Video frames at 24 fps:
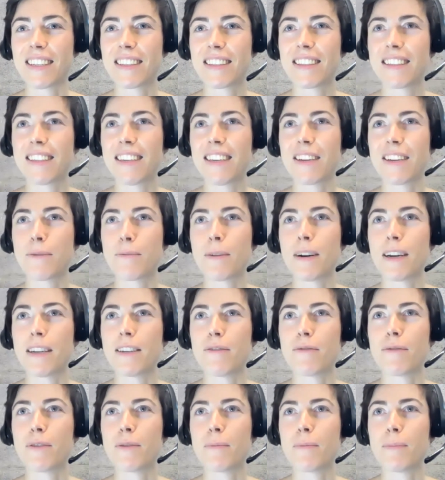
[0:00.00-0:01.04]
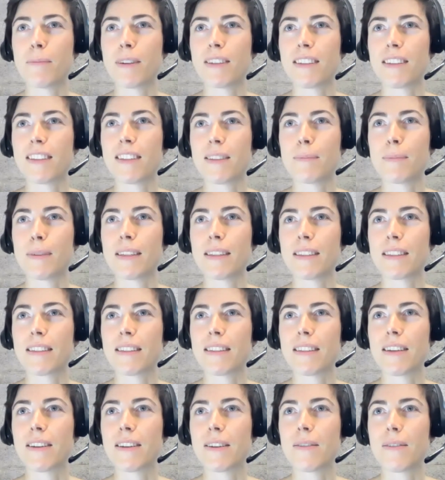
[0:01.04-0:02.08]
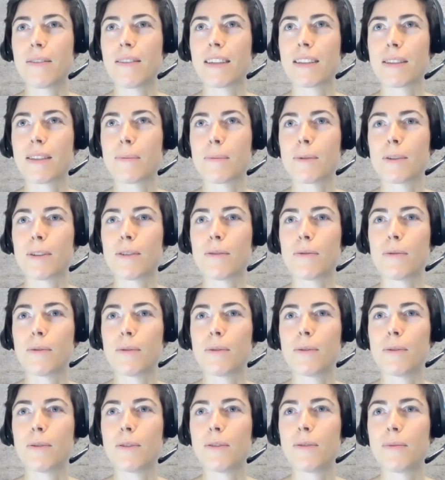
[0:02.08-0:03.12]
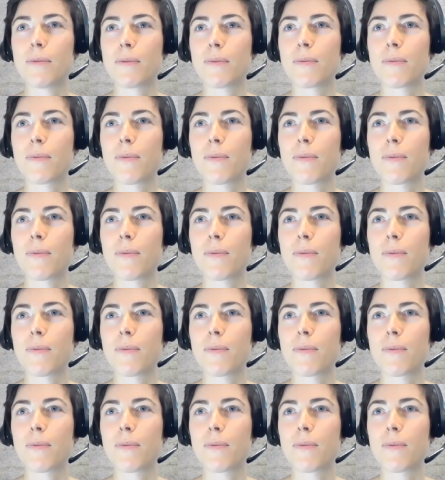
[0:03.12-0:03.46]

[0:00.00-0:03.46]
see quite a few participants now. That's wonderful.